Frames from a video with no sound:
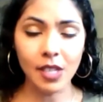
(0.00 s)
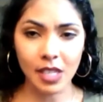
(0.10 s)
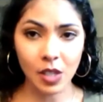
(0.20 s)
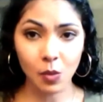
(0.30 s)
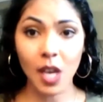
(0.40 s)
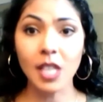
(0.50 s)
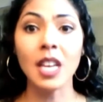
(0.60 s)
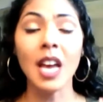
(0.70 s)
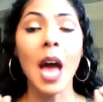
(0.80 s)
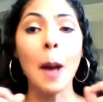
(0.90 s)
6 weeks.
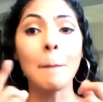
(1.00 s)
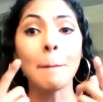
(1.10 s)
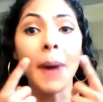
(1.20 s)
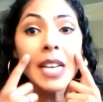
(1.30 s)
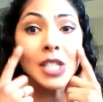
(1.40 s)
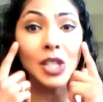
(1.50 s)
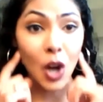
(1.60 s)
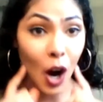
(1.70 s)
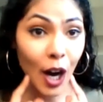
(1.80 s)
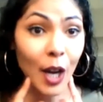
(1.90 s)
My
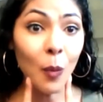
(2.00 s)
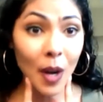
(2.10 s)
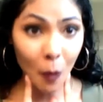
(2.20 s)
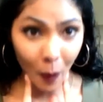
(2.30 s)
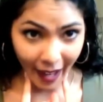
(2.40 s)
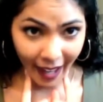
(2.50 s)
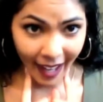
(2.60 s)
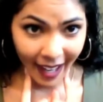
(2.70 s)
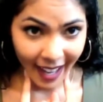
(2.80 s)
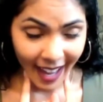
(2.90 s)
scarring went
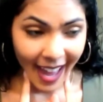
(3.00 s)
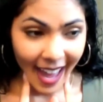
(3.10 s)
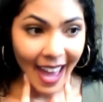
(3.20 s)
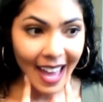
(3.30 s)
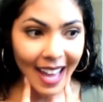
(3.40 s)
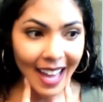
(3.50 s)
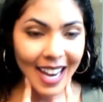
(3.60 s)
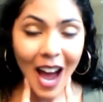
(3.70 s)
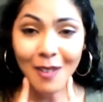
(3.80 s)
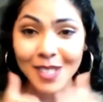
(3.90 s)
away. And
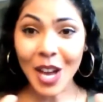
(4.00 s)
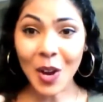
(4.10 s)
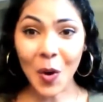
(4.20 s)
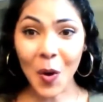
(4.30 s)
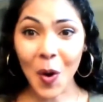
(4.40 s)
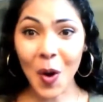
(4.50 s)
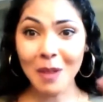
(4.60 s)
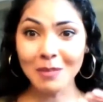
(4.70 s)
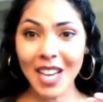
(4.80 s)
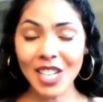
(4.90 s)
I was like, cool,
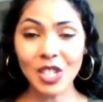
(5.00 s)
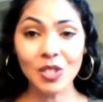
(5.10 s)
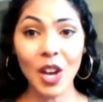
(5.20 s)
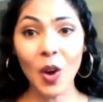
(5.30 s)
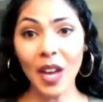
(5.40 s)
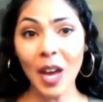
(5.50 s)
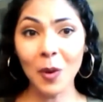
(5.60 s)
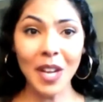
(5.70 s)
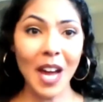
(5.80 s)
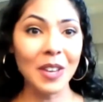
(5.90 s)
I'm done. And she was like, okay,
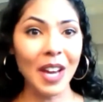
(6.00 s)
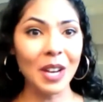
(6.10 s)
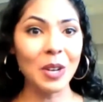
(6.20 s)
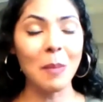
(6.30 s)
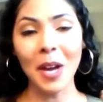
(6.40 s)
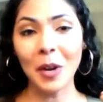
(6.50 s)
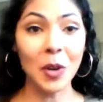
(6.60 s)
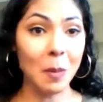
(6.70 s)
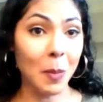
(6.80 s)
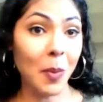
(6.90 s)
well now you got to do
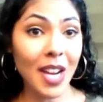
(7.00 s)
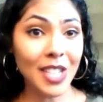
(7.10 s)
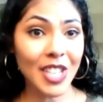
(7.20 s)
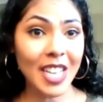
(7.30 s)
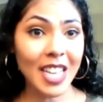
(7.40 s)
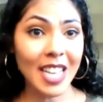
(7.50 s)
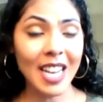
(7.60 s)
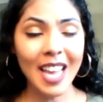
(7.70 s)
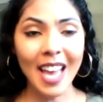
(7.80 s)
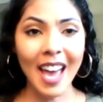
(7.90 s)
microdermabrasion
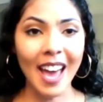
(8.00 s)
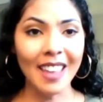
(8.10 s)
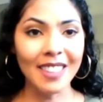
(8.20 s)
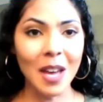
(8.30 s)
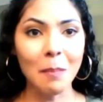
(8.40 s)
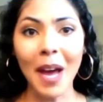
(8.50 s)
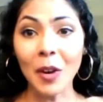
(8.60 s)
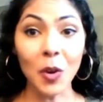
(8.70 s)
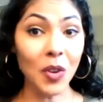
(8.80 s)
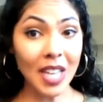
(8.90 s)
and then
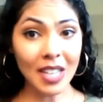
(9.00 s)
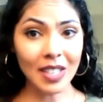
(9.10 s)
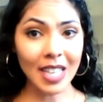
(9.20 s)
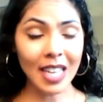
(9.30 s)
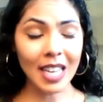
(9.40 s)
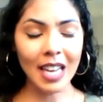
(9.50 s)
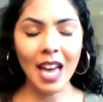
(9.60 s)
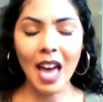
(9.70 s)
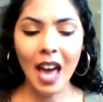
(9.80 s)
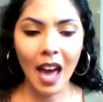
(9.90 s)
micro needling.
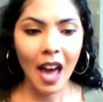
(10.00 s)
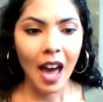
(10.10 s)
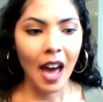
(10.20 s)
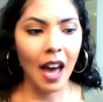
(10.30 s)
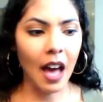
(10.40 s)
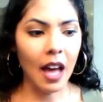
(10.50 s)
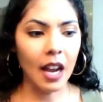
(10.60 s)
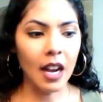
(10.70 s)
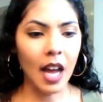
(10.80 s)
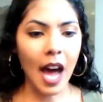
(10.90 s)
And
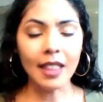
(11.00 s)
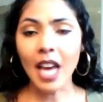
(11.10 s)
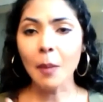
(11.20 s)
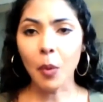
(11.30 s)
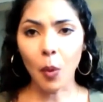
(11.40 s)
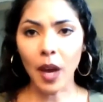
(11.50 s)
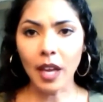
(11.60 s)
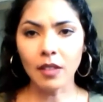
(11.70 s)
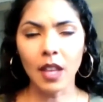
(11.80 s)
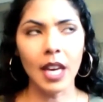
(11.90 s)
at that
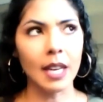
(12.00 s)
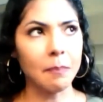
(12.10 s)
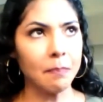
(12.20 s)
point, like,